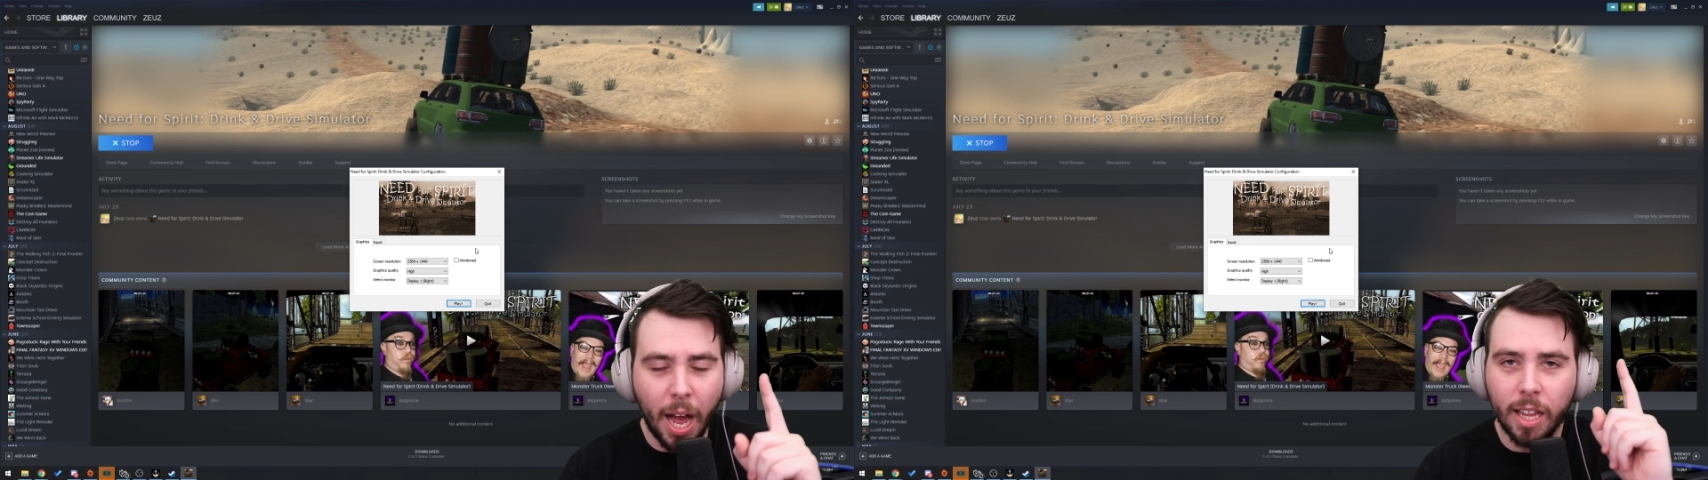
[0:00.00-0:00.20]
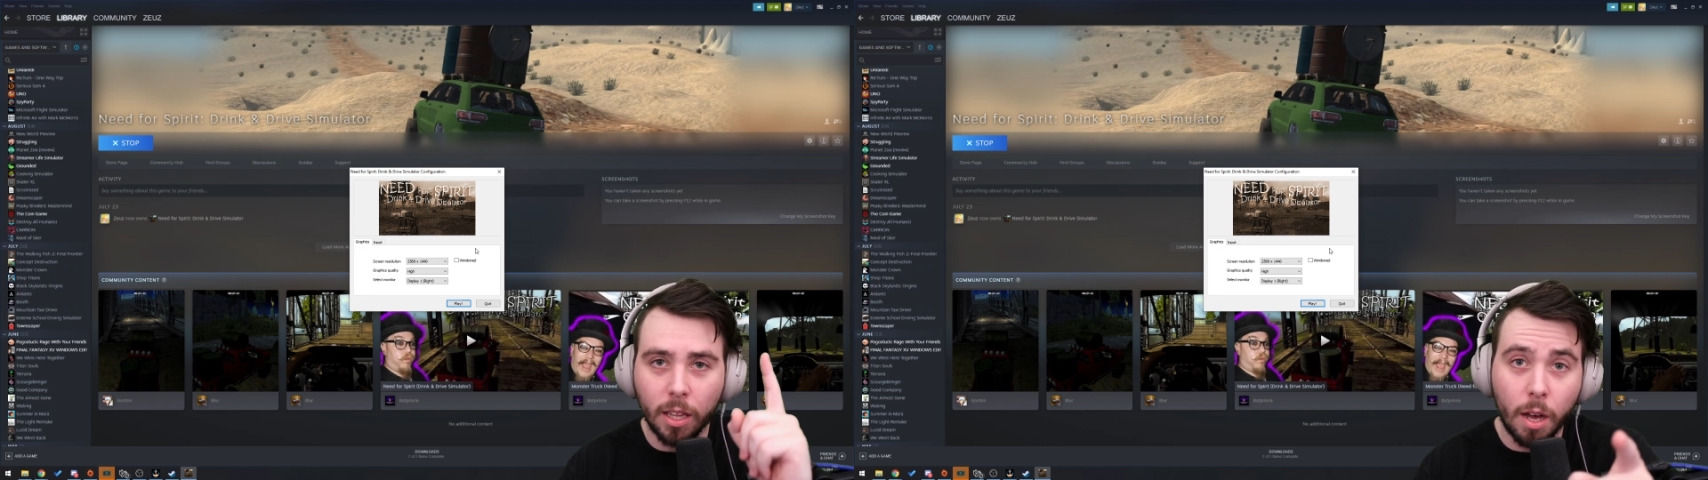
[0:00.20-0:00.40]

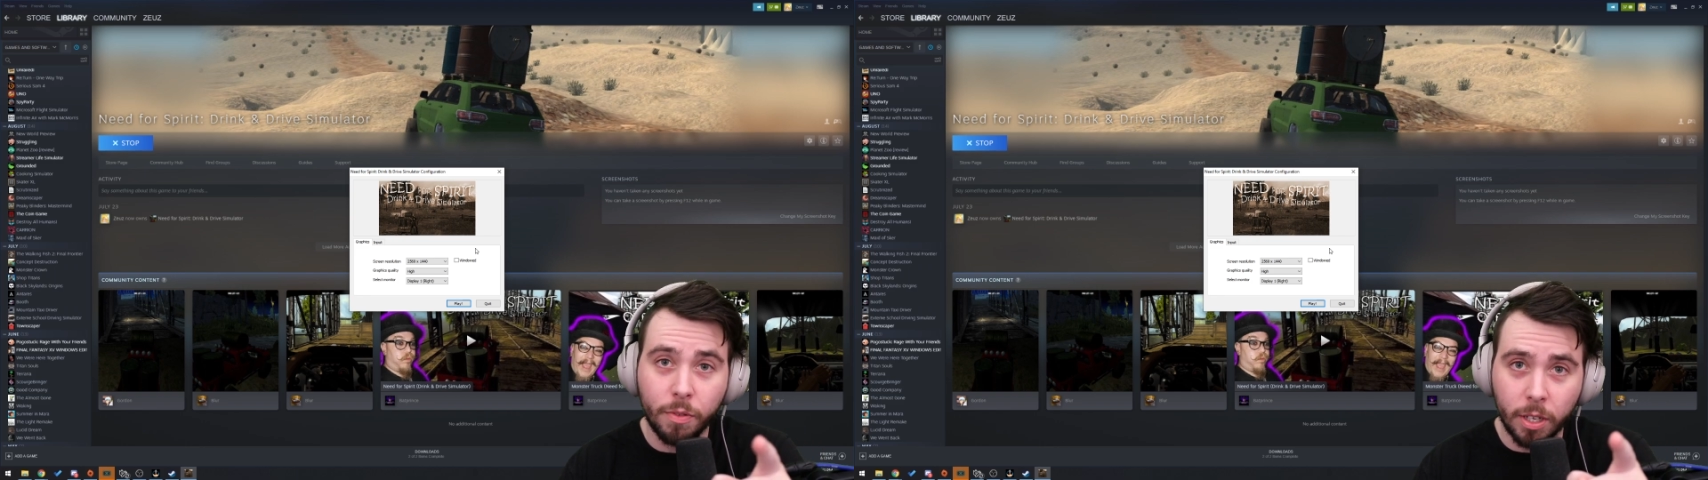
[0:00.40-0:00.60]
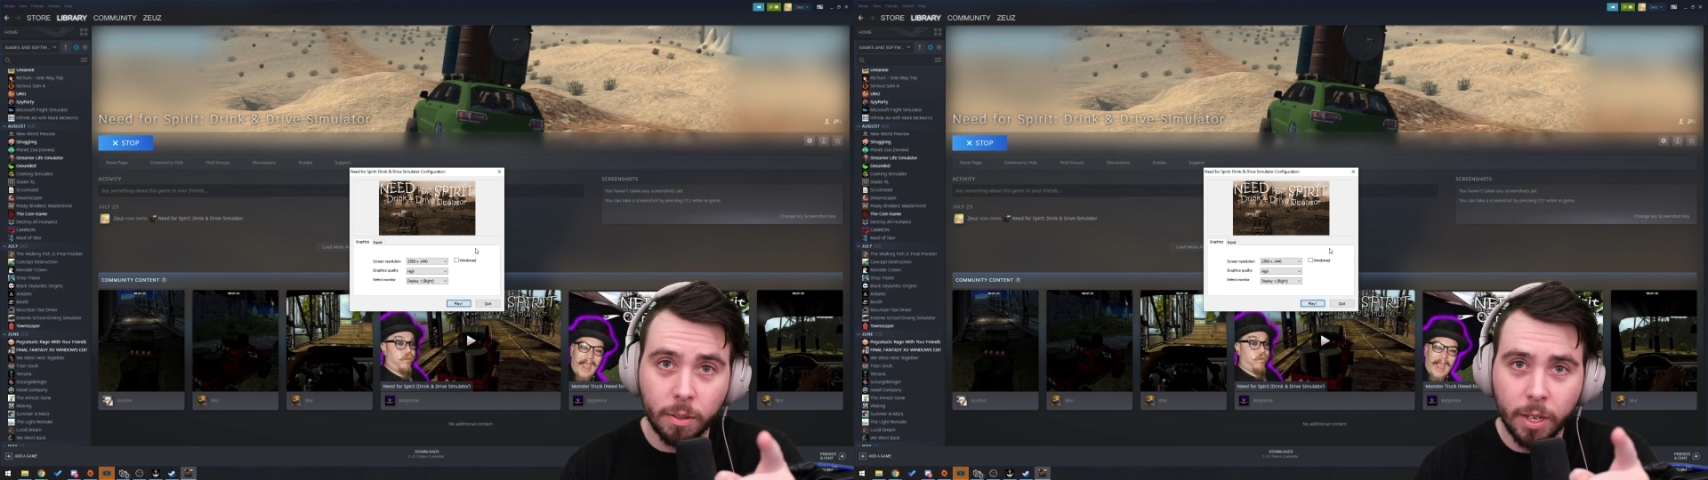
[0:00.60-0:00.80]
I
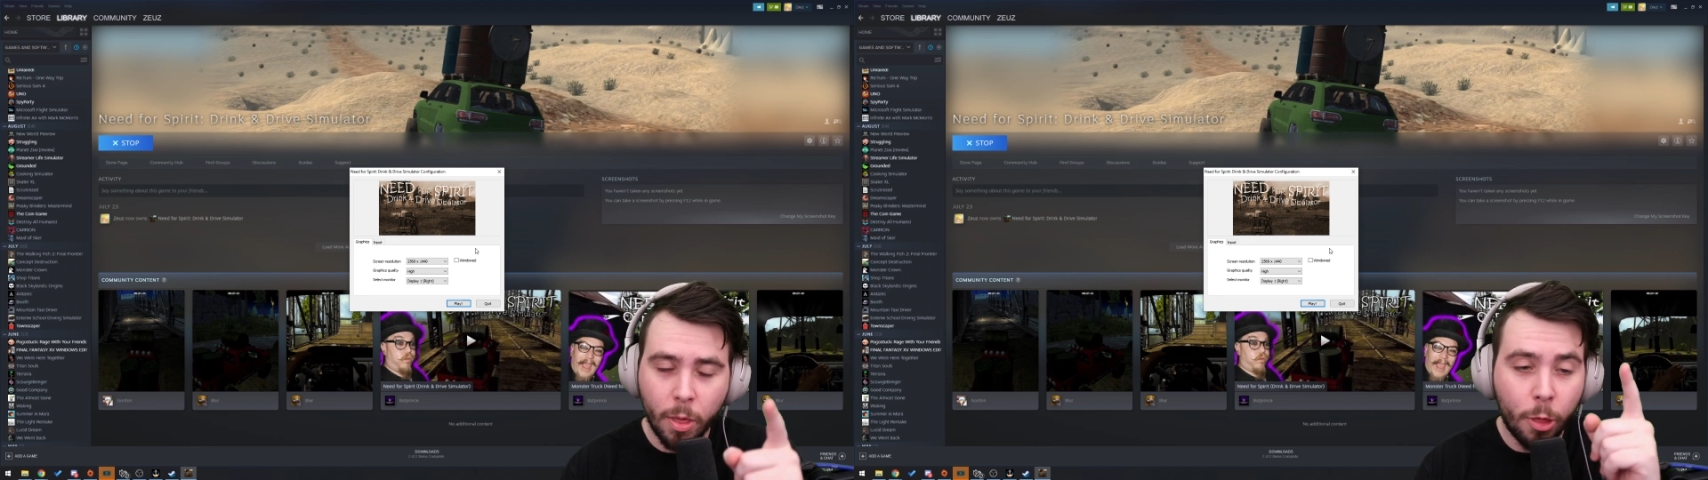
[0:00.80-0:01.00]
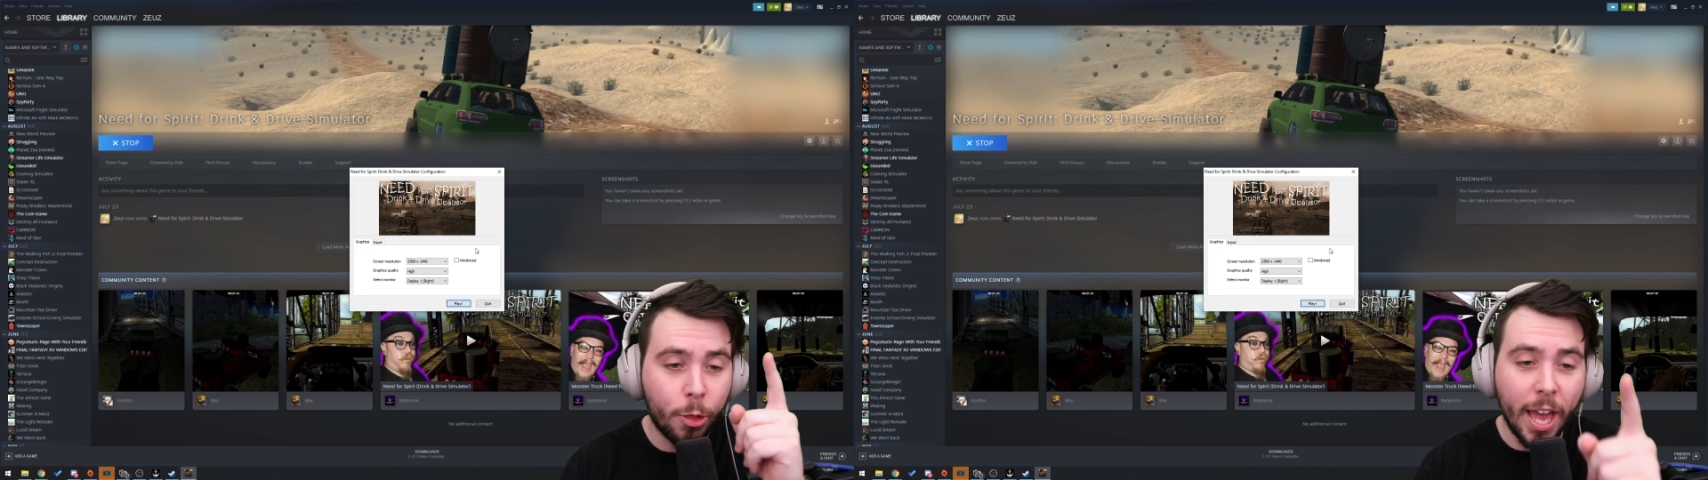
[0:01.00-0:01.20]
love you.
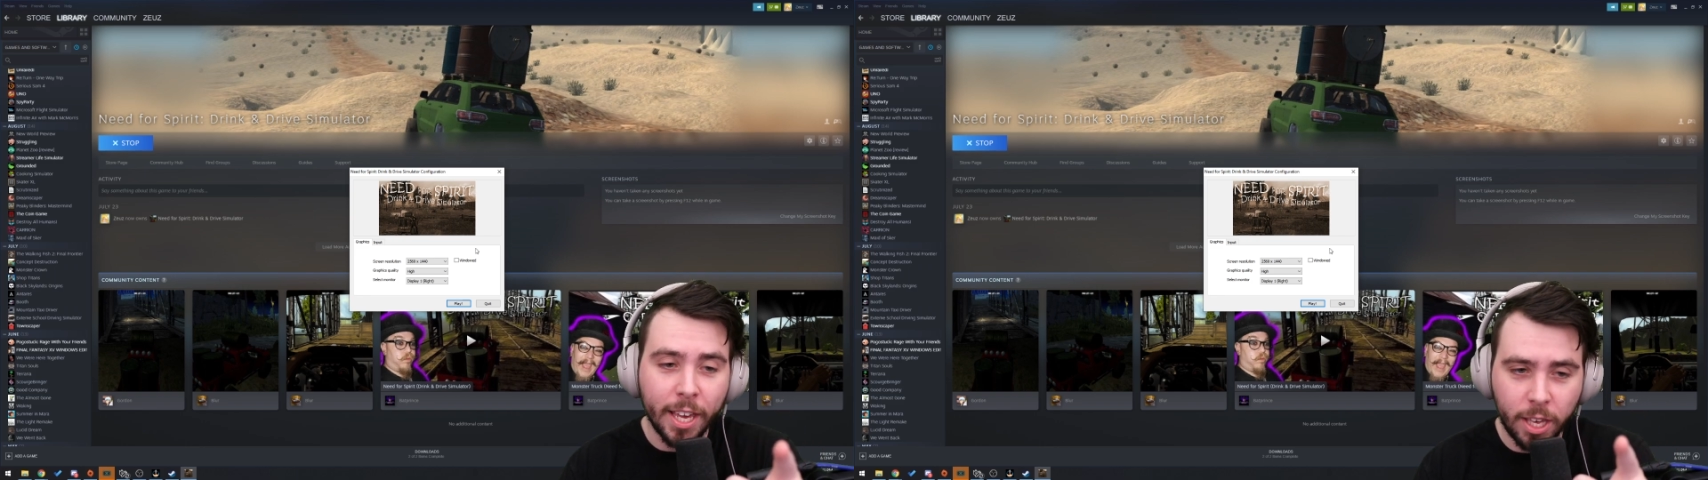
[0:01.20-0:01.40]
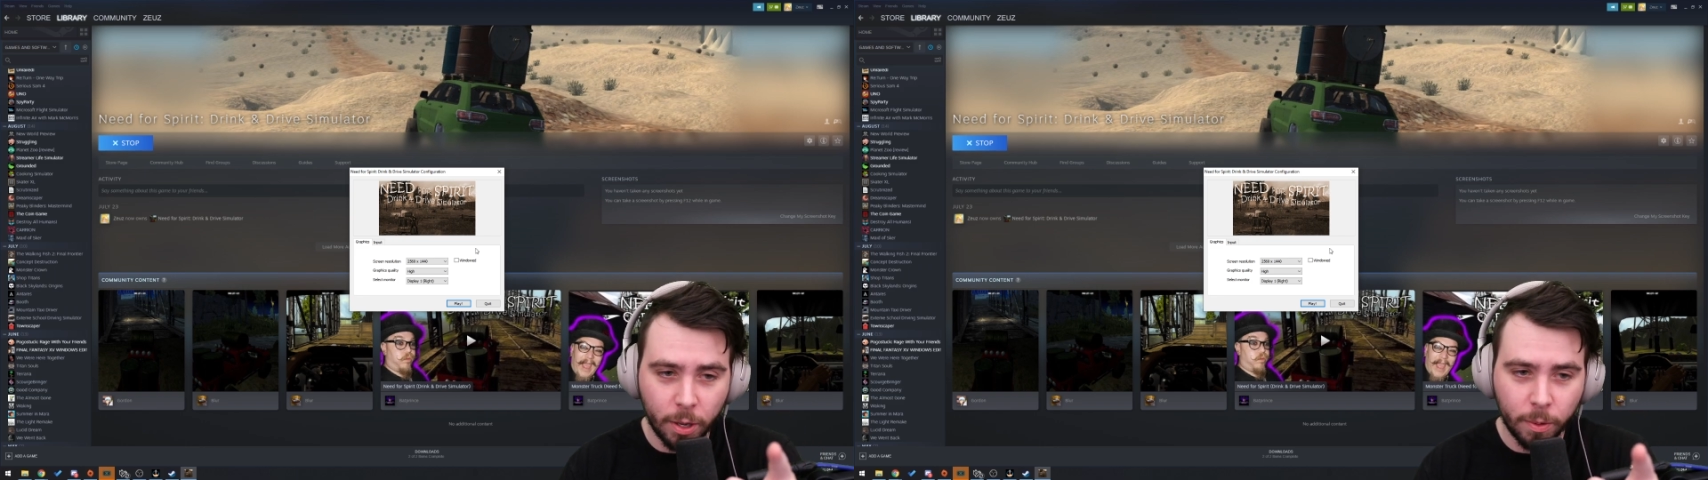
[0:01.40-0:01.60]

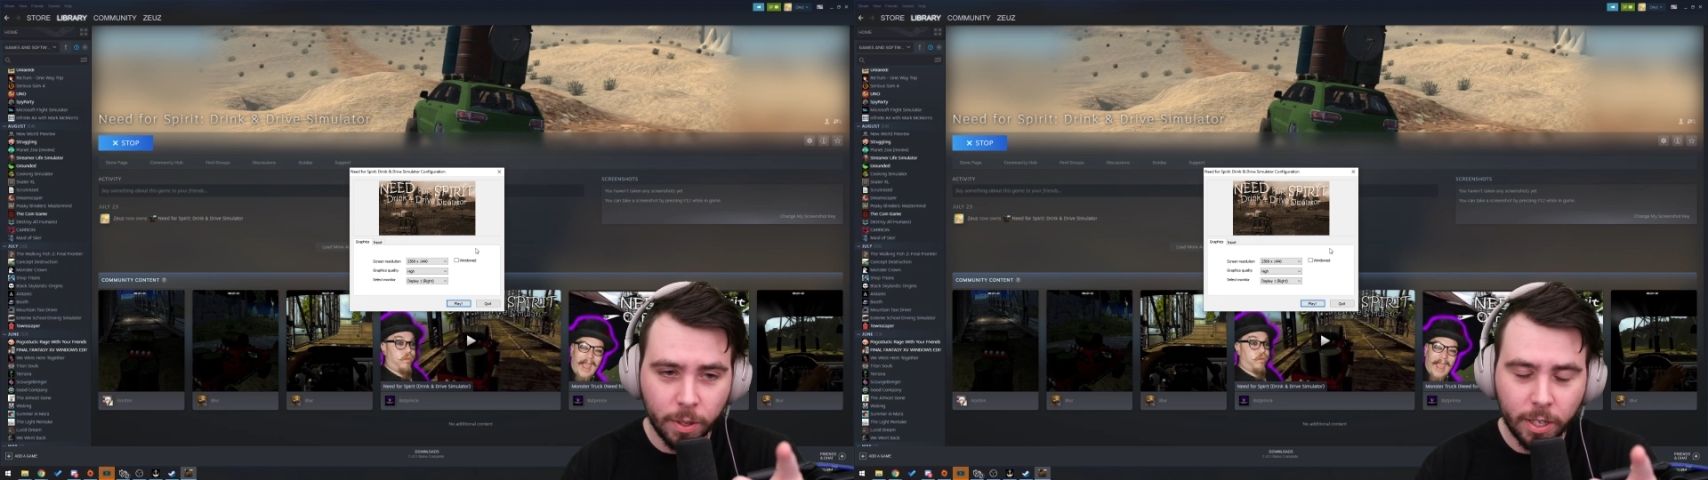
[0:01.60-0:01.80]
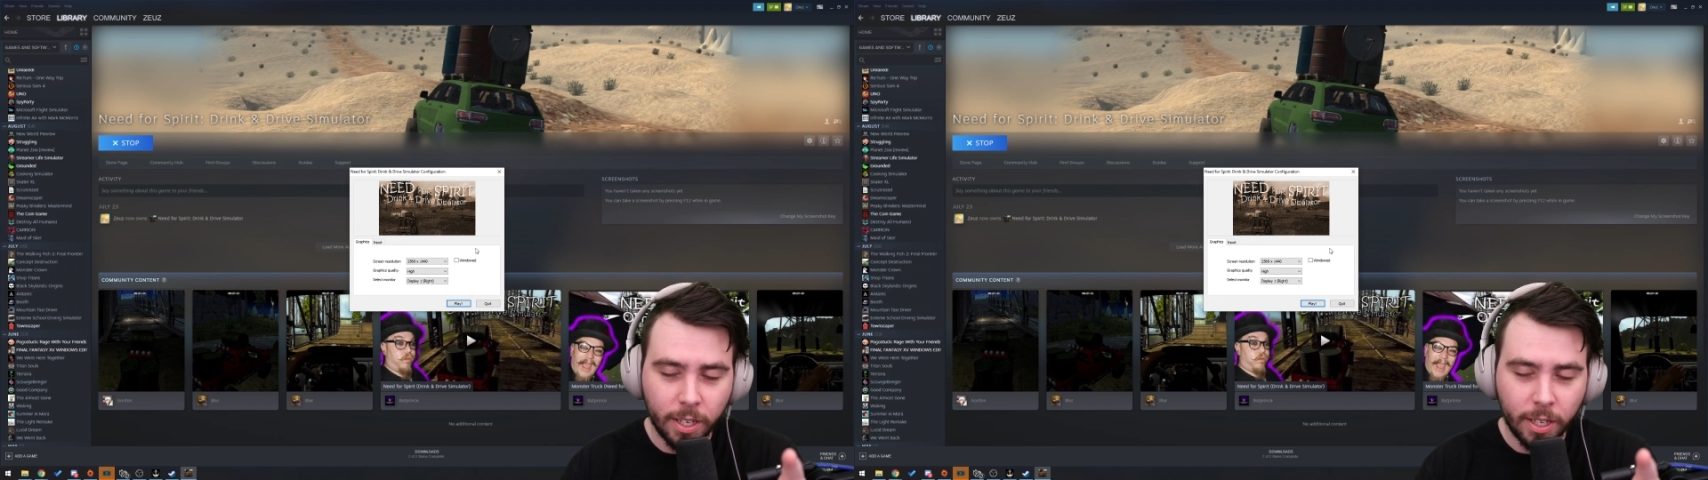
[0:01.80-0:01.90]
Thank you.